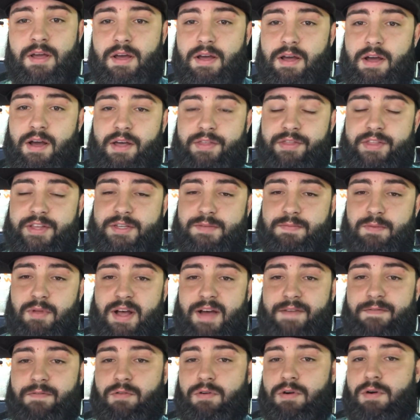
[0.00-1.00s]
on this
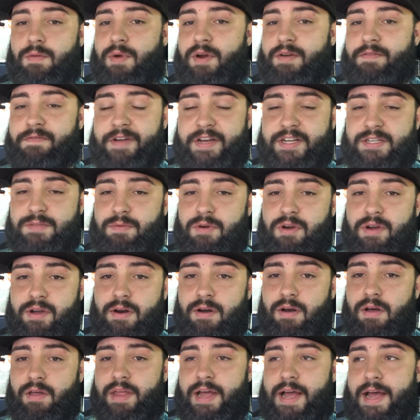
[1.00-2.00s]
platform, on Facebook and
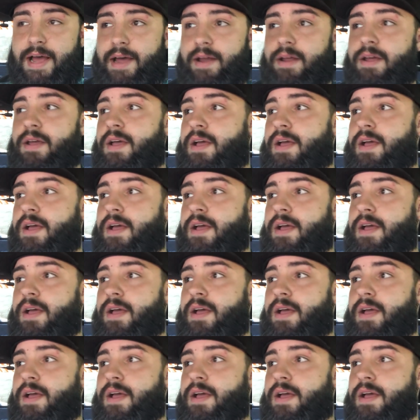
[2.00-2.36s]
all that,